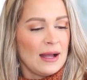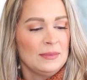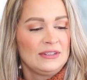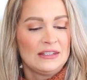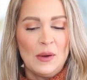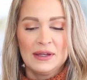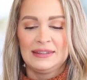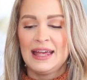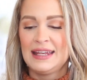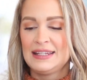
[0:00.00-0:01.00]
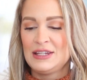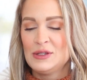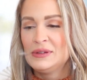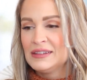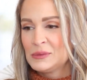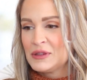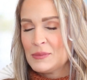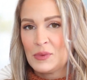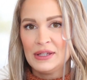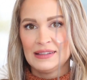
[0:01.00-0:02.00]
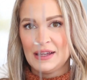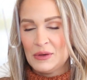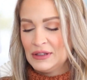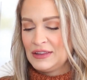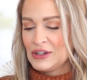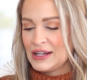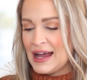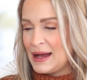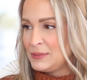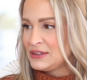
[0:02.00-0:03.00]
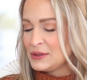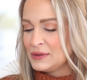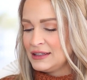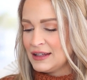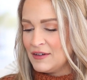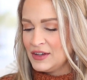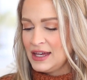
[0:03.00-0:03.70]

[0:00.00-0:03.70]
I'm so excited to use this with the boys. I know that they're gonna absolutely love